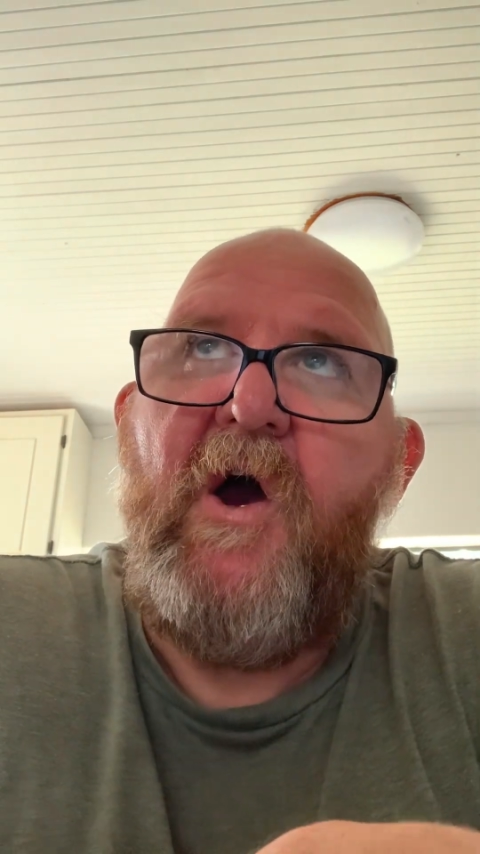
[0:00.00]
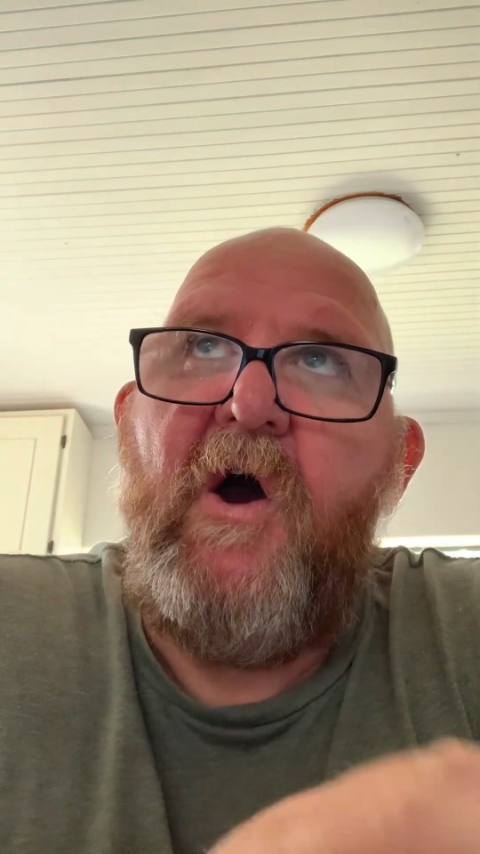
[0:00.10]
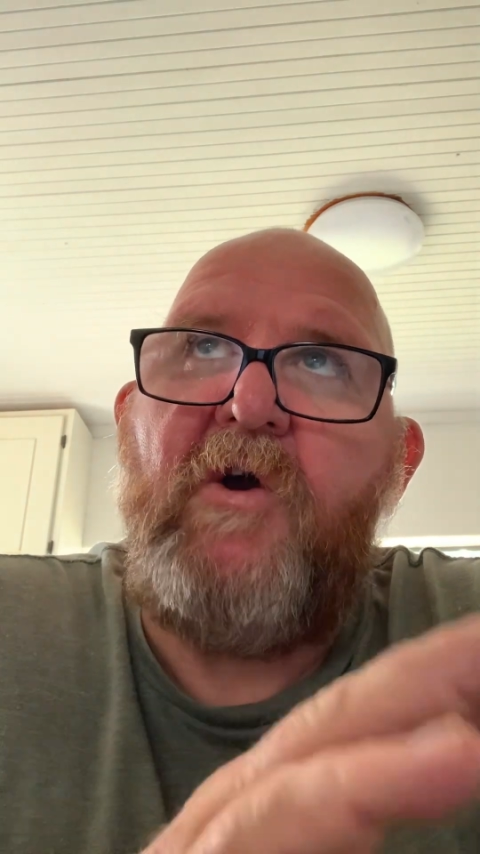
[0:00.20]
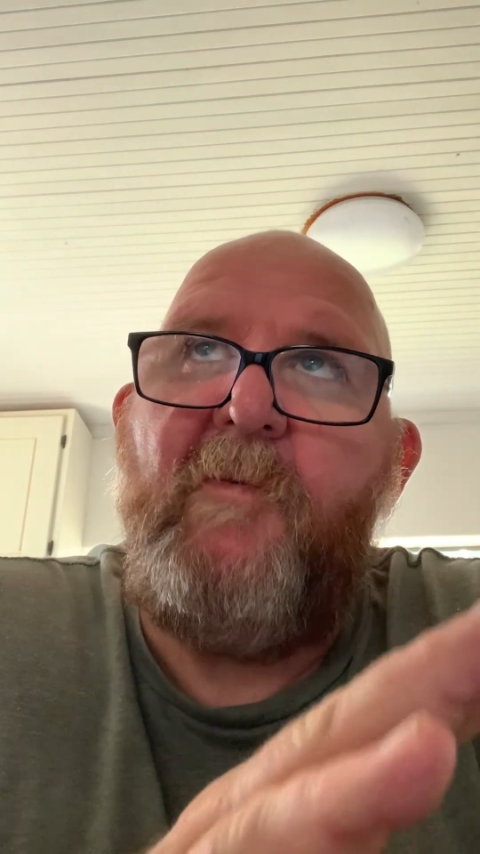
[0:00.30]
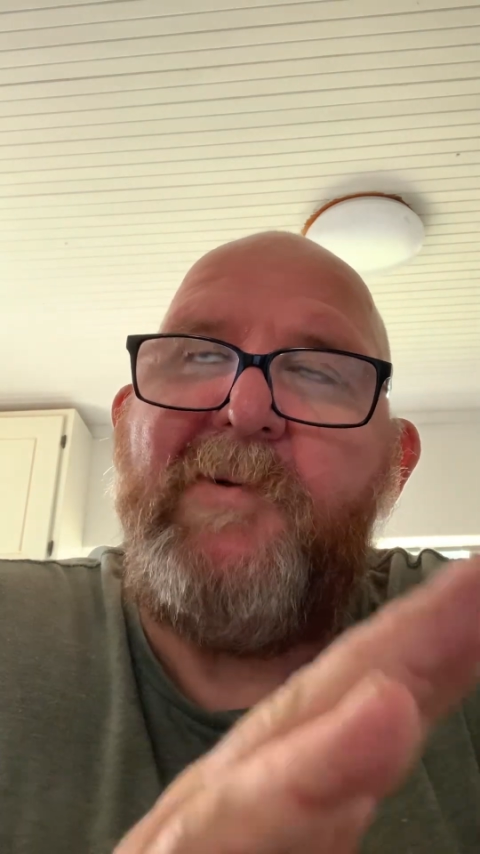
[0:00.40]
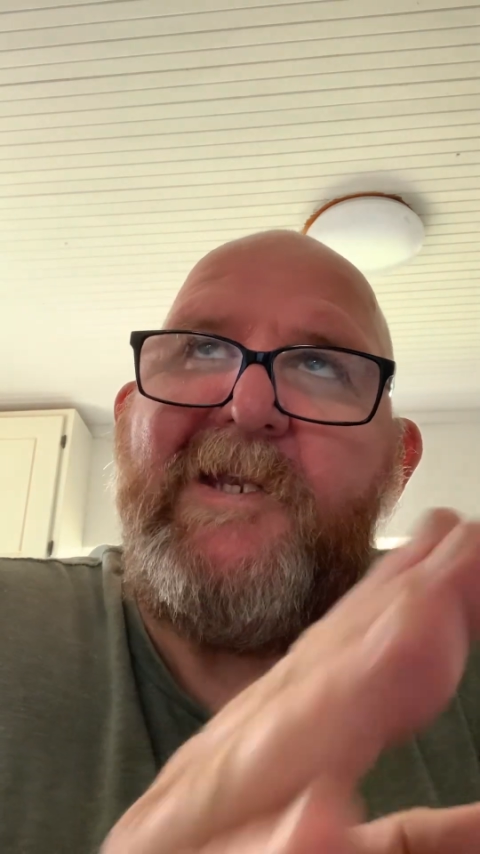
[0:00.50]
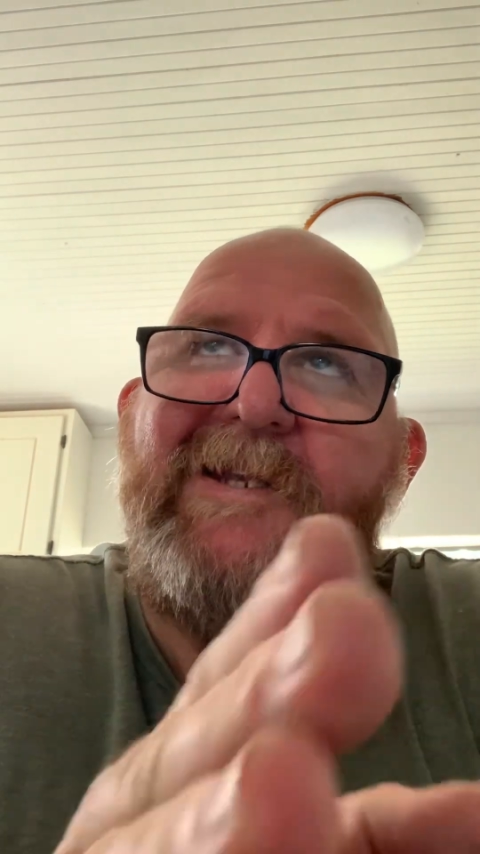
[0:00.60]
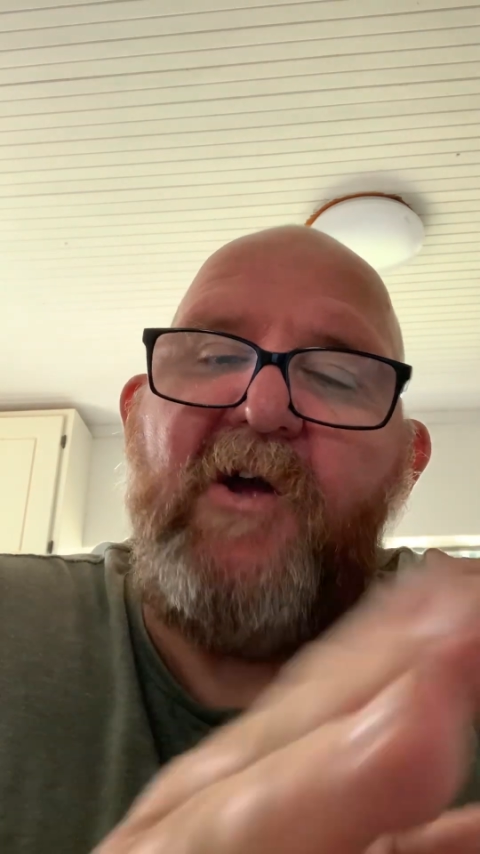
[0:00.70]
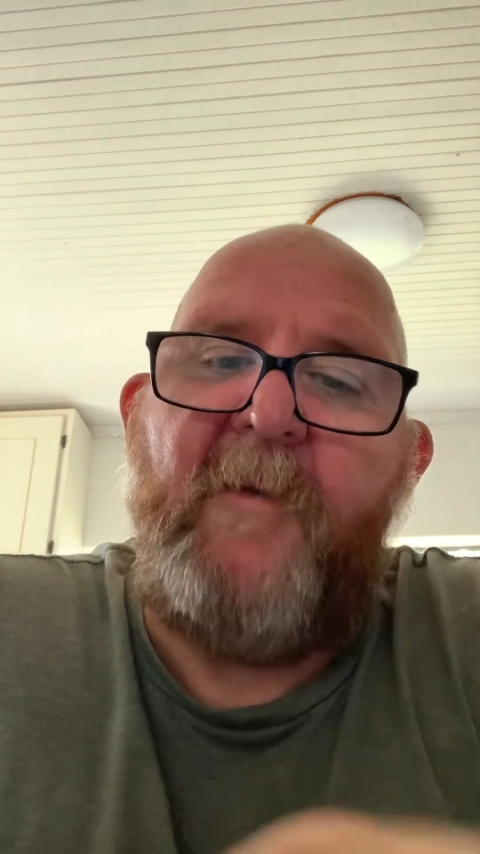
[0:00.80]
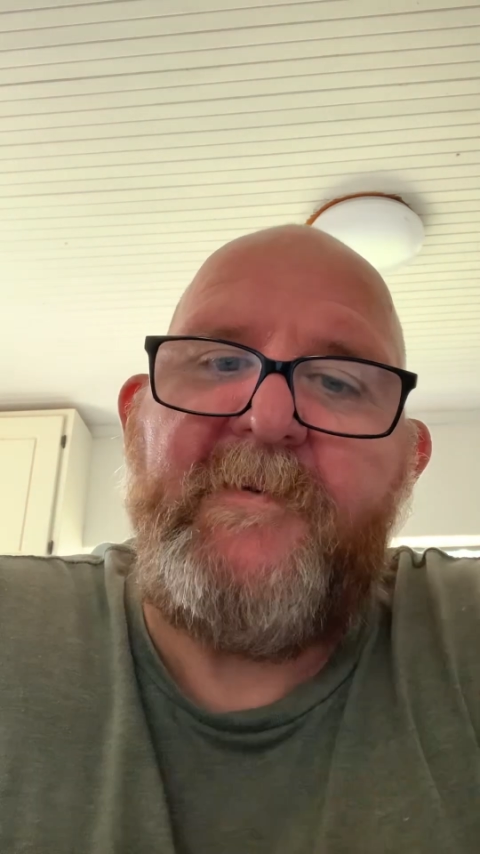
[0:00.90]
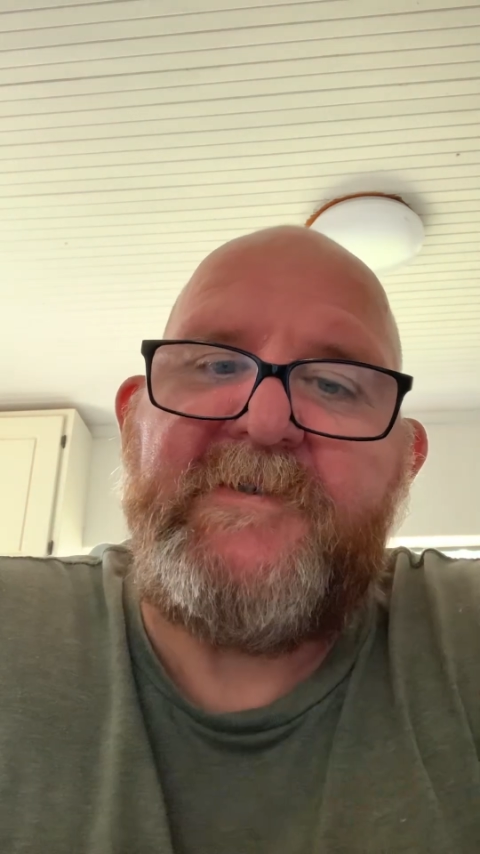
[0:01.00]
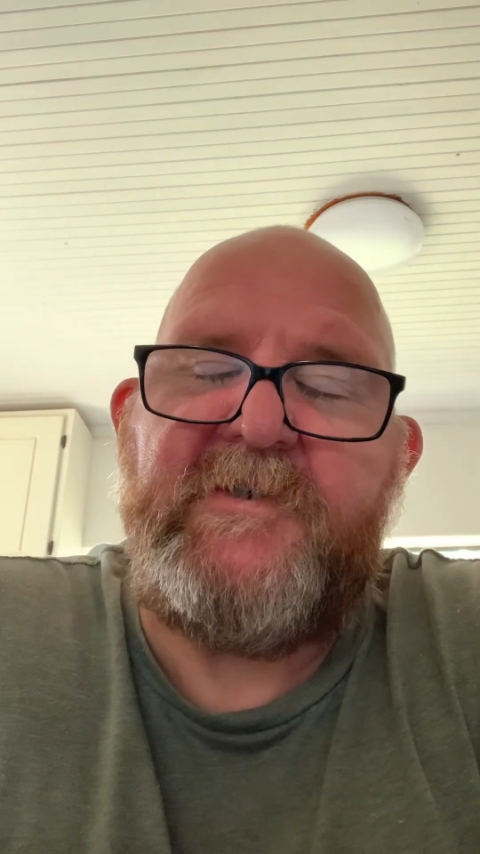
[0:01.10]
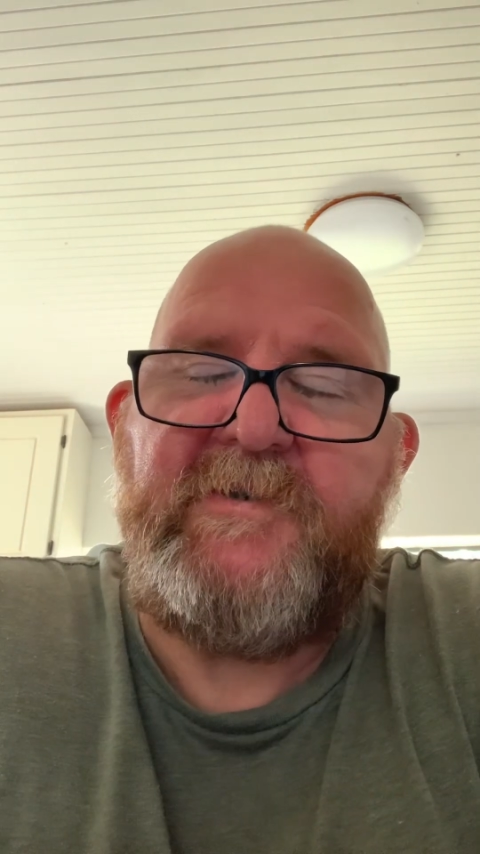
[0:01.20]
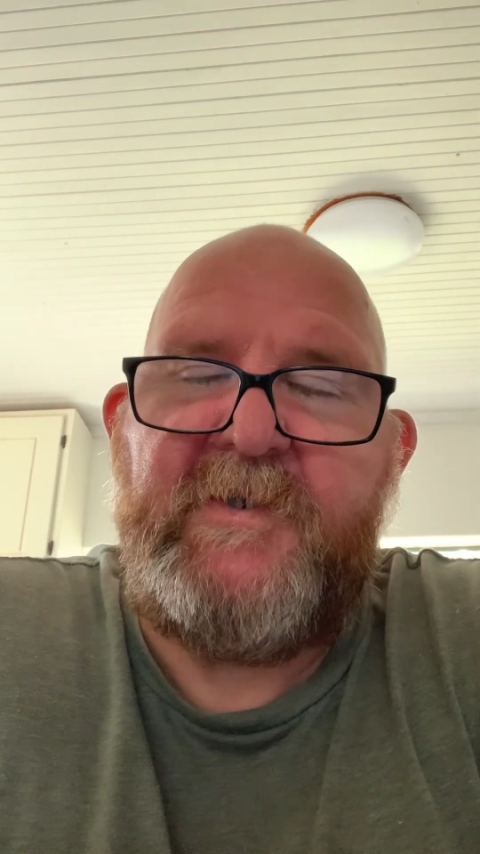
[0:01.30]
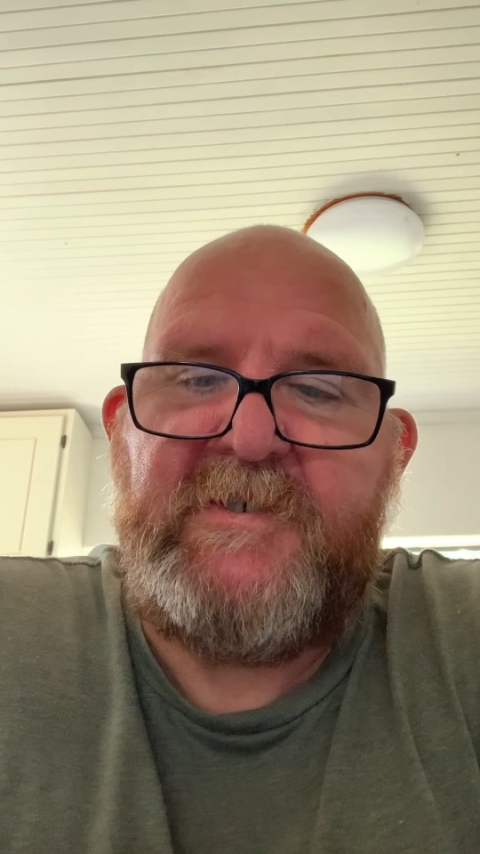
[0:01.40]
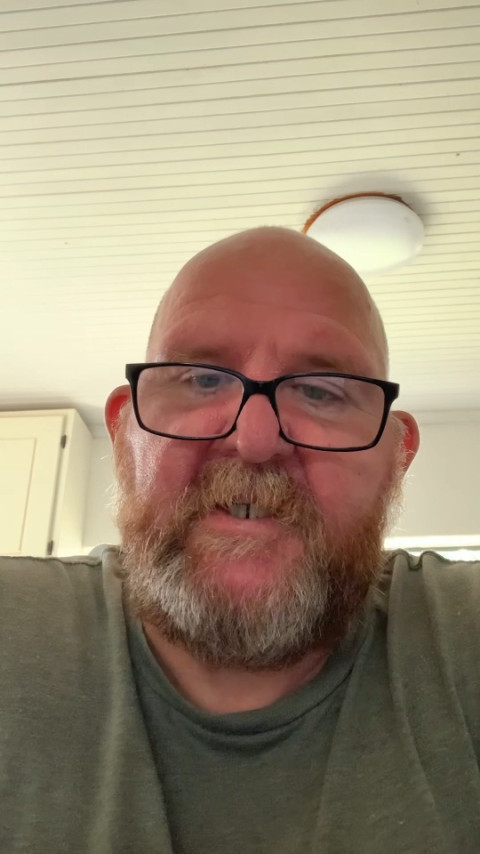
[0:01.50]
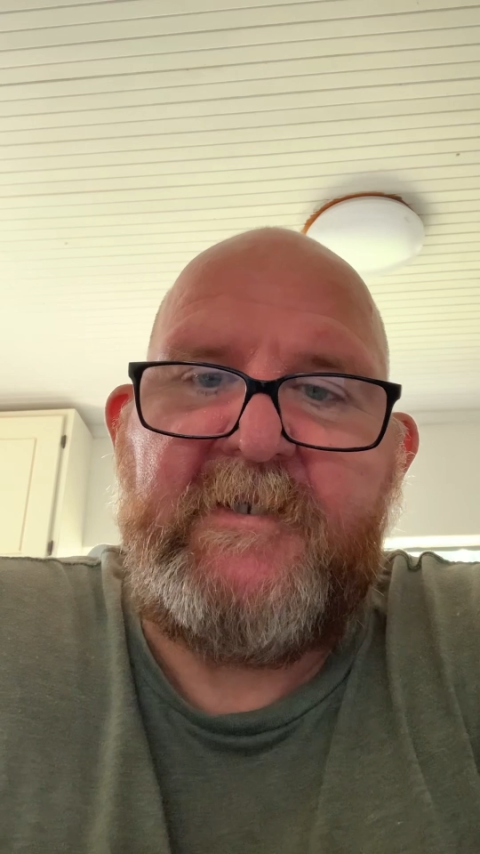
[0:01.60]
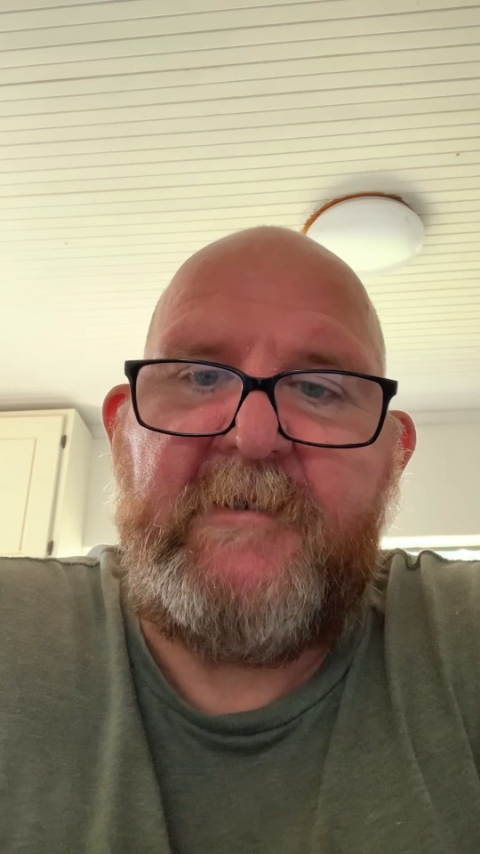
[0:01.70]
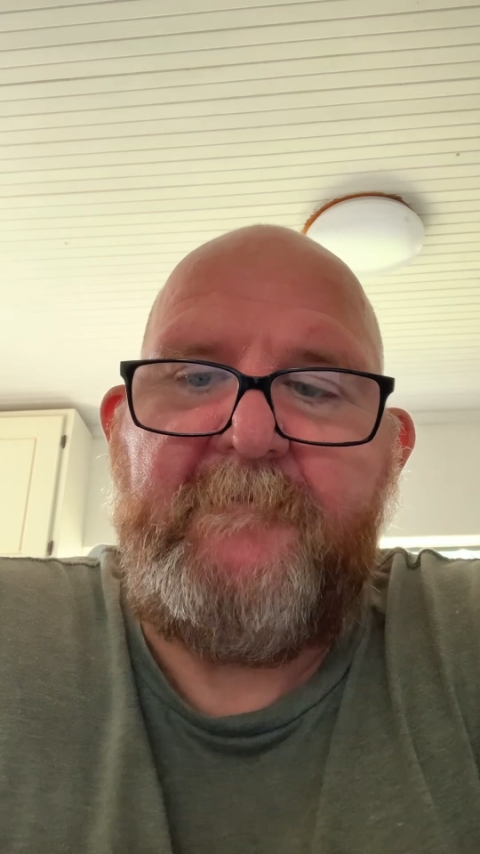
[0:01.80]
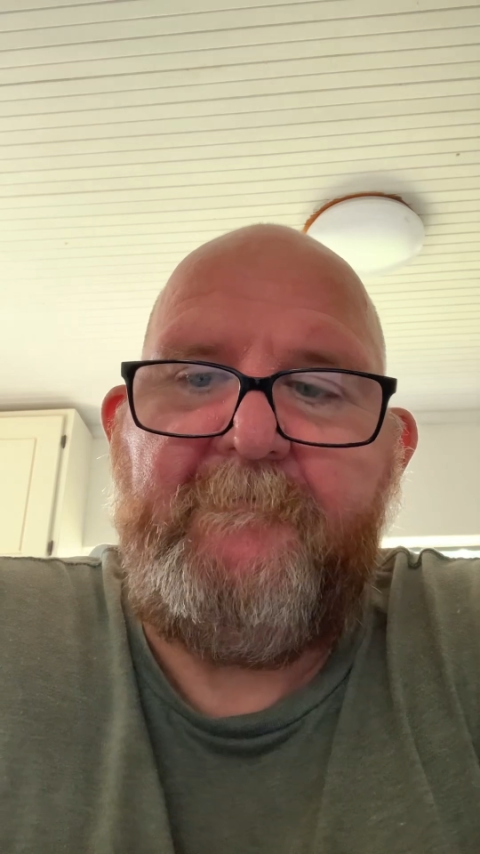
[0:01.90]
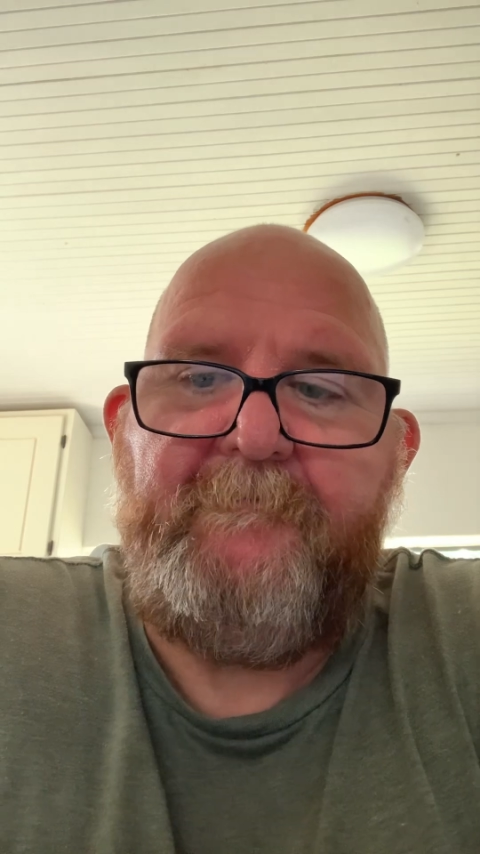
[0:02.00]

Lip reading: are completely opposite to each other.